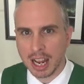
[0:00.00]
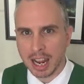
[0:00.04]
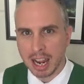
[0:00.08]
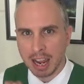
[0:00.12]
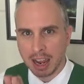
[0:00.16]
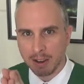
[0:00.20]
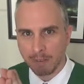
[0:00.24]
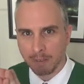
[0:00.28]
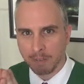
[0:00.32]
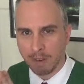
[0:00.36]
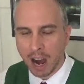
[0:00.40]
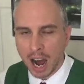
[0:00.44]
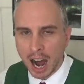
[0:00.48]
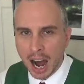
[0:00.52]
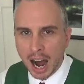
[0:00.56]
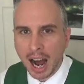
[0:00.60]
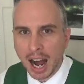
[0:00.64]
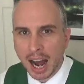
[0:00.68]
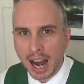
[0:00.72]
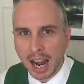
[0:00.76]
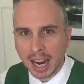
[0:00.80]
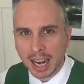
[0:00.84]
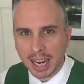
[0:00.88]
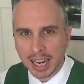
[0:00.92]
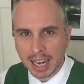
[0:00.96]
if
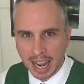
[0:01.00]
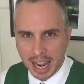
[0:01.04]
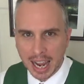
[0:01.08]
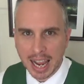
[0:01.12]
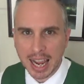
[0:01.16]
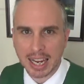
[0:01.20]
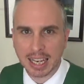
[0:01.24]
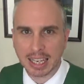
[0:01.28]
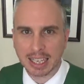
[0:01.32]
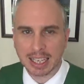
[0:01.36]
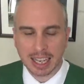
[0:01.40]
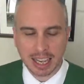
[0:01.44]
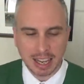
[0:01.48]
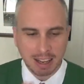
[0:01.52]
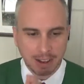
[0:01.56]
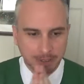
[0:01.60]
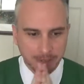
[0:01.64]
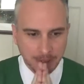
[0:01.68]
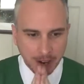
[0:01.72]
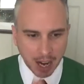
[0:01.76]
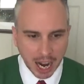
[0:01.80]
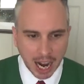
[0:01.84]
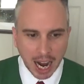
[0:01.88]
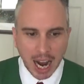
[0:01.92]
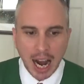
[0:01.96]
I end, if
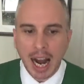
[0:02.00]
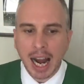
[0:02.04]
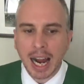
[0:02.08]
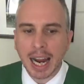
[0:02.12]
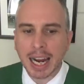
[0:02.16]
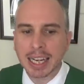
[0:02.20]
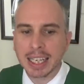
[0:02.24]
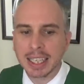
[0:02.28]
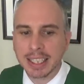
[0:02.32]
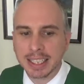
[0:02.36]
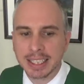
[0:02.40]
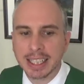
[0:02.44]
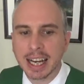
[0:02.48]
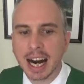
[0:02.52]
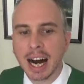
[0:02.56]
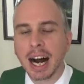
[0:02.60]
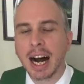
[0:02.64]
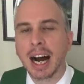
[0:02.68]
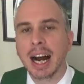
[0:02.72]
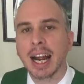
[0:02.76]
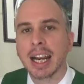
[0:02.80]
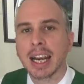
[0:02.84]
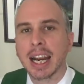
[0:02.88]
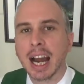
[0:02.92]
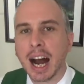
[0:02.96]
I
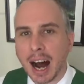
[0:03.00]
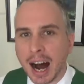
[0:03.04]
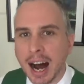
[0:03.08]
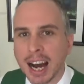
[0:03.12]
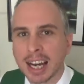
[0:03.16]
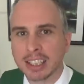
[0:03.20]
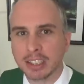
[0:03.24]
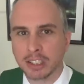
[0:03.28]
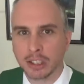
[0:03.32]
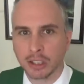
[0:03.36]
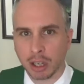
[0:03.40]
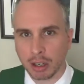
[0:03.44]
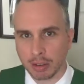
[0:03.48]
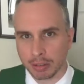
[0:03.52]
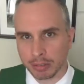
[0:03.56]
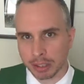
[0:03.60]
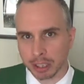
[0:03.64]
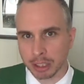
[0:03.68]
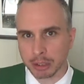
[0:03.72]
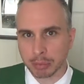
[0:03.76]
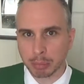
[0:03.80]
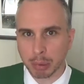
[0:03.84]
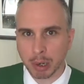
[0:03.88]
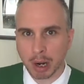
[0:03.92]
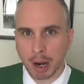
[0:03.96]
die, I solve
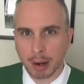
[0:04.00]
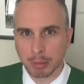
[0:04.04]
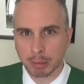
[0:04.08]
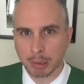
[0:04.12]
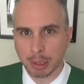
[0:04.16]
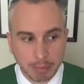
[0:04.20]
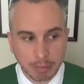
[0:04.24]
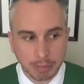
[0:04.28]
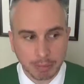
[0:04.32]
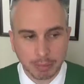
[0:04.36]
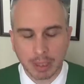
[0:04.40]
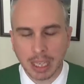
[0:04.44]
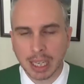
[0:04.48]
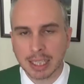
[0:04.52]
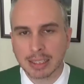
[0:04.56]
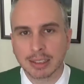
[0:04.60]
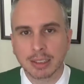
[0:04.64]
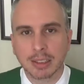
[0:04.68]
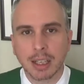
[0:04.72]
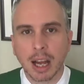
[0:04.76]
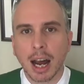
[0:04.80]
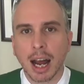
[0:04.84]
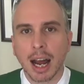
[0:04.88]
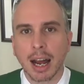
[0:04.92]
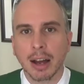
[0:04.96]
this problem. That's
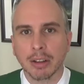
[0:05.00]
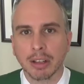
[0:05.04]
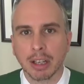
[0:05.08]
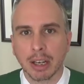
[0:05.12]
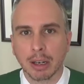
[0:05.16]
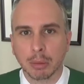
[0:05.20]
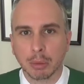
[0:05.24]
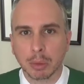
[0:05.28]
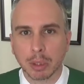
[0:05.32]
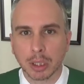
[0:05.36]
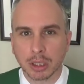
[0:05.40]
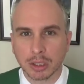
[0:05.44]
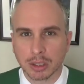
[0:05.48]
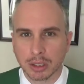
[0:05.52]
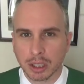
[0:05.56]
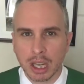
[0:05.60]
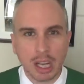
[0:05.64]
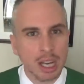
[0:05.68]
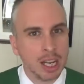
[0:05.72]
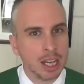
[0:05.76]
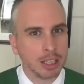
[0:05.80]
not how that works.